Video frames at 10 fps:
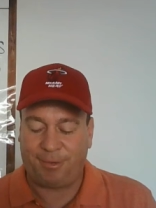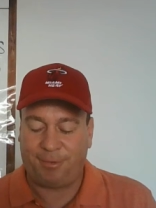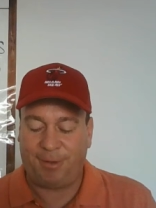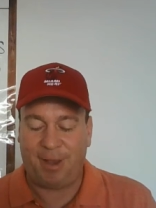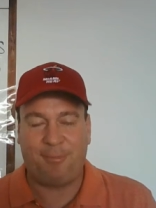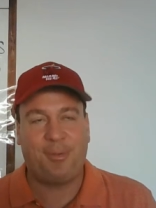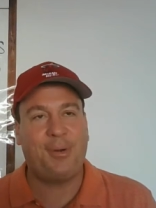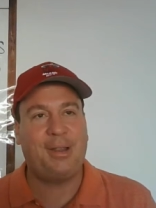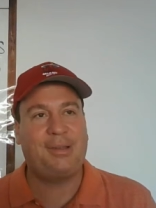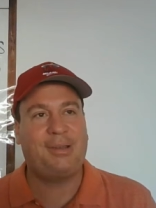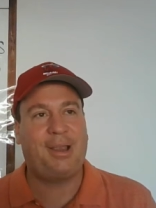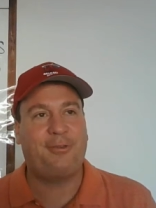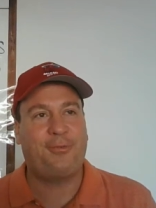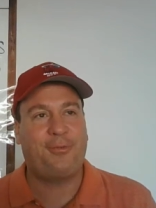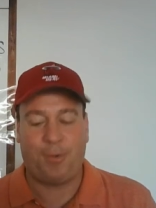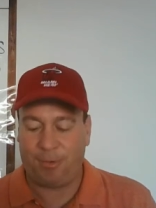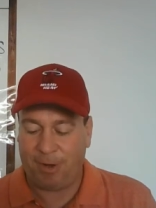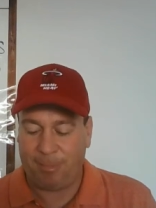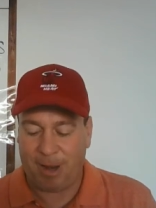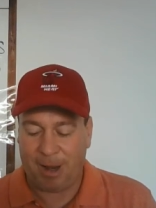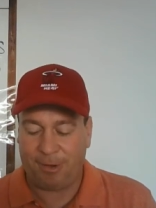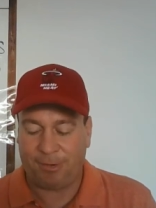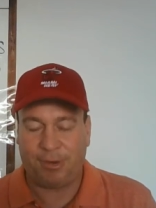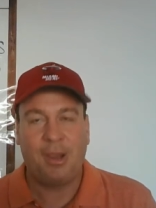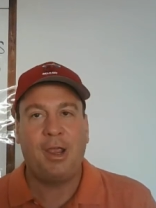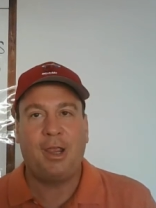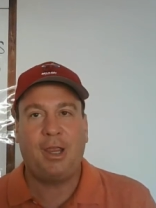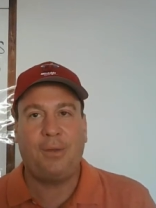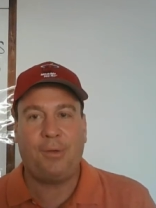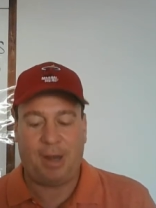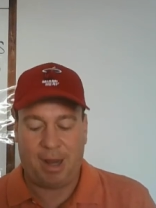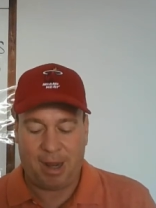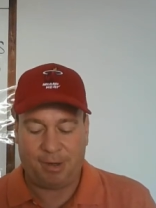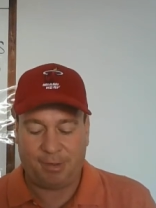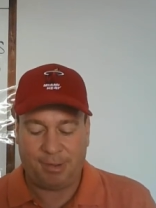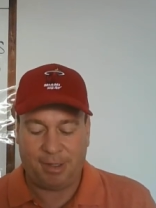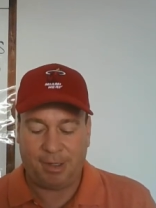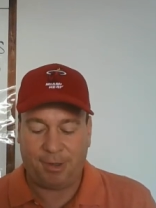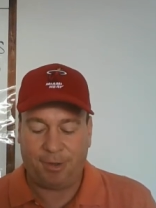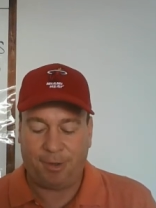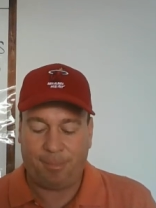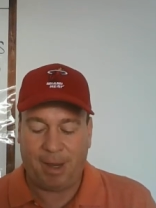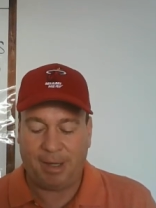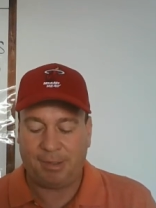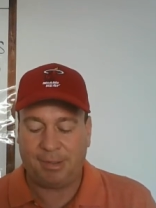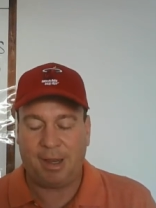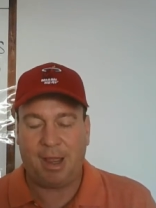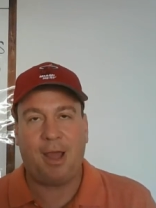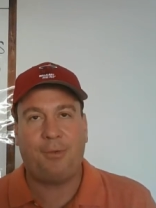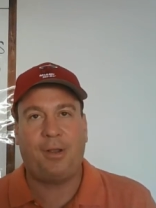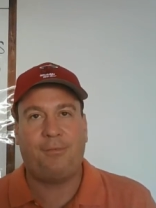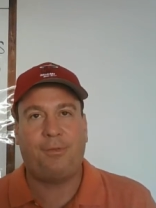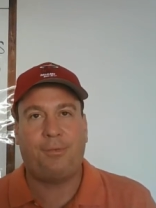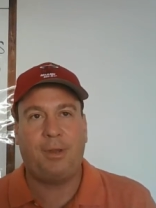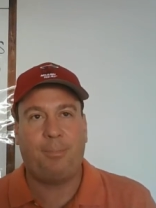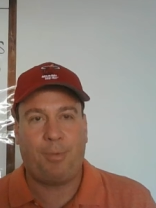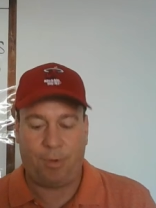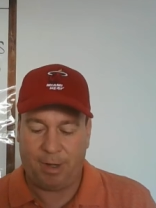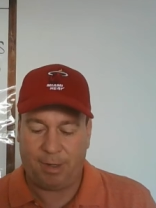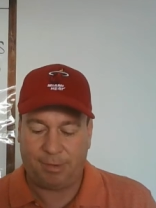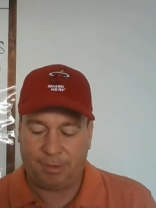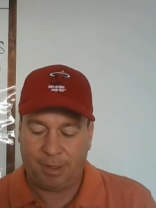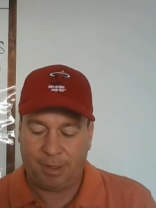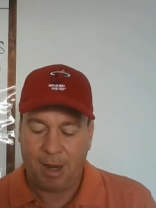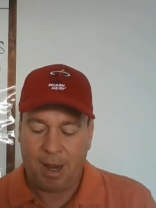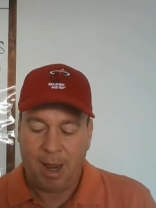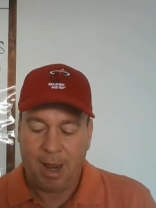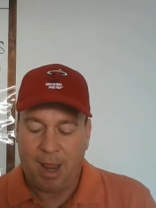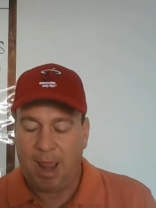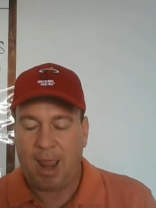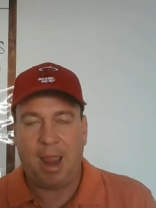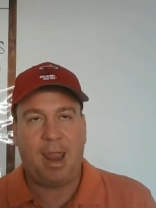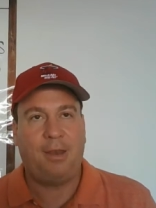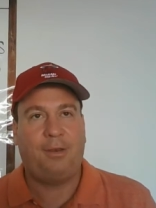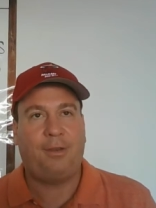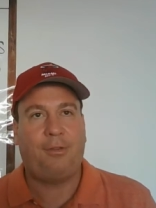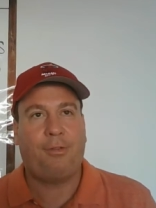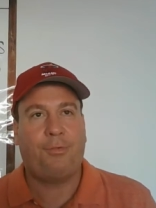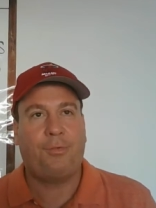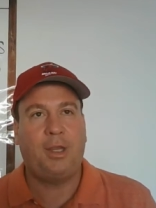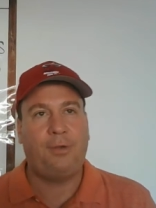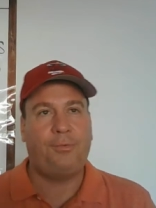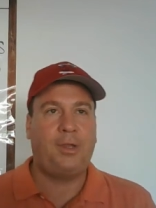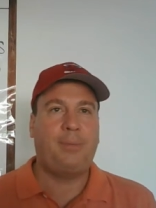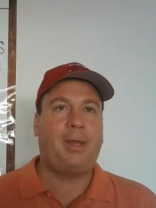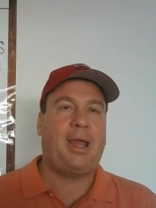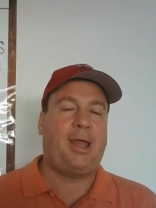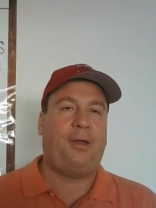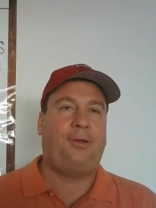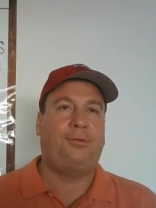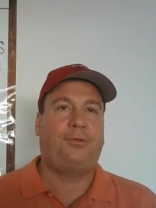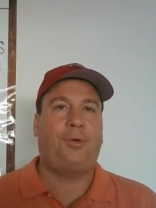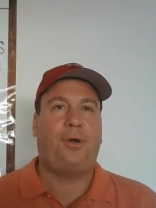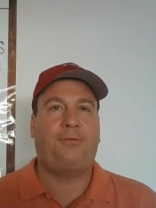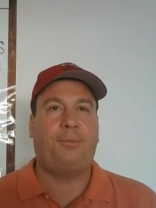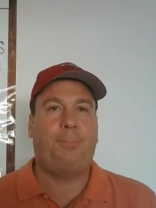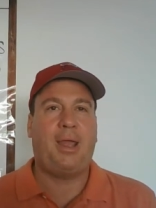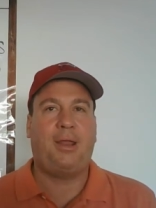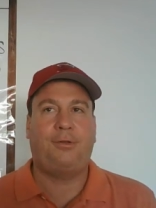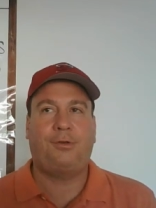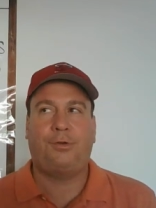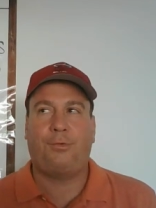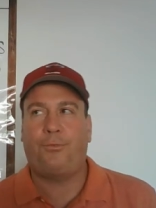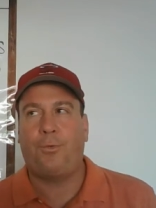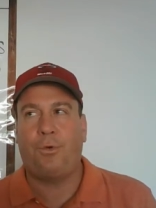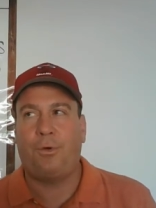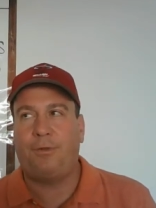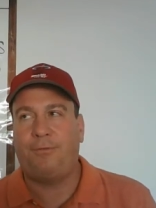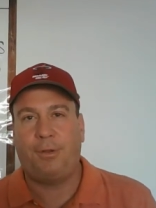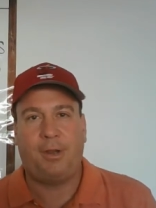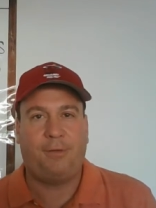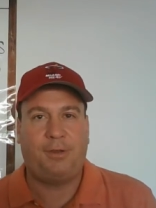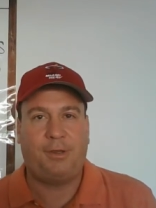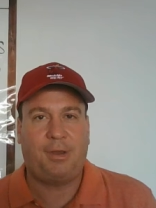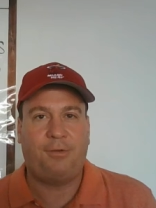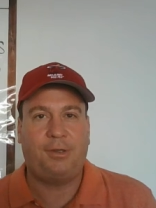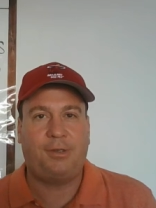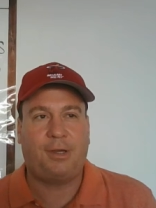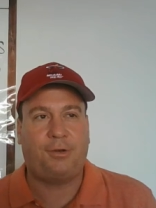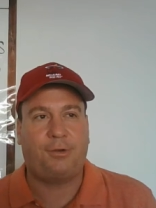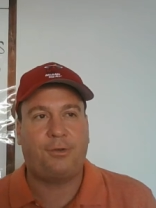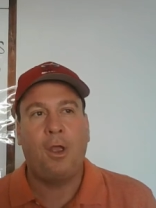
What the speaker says: 5 points and 4 rebounds. He would add a steal. Mike Scott would have 3 points and 3 rebounds off the bench for the Philadelphia 76ers.